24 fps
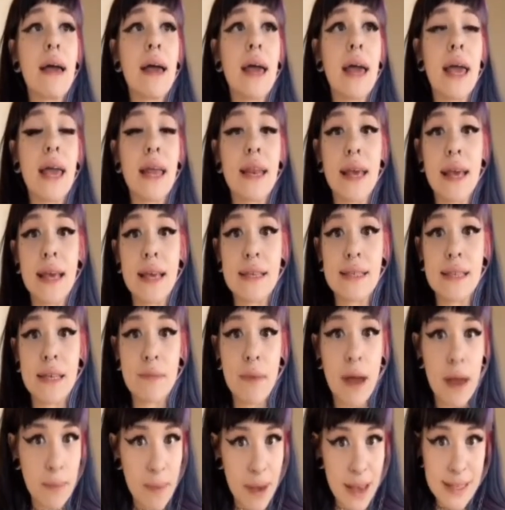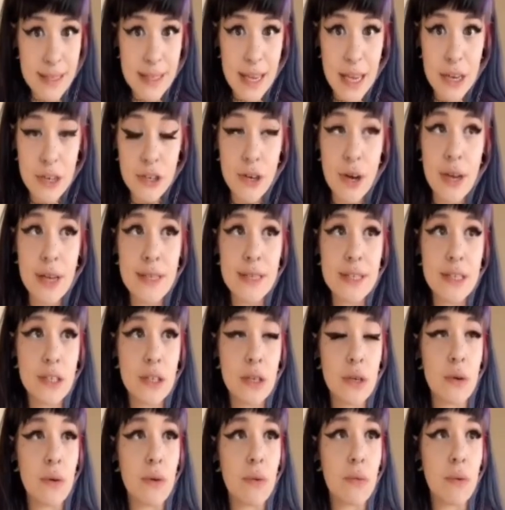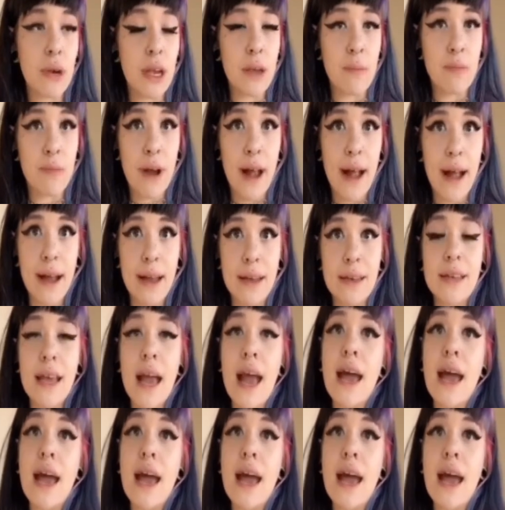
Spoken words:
It is in my best interest to rebrand,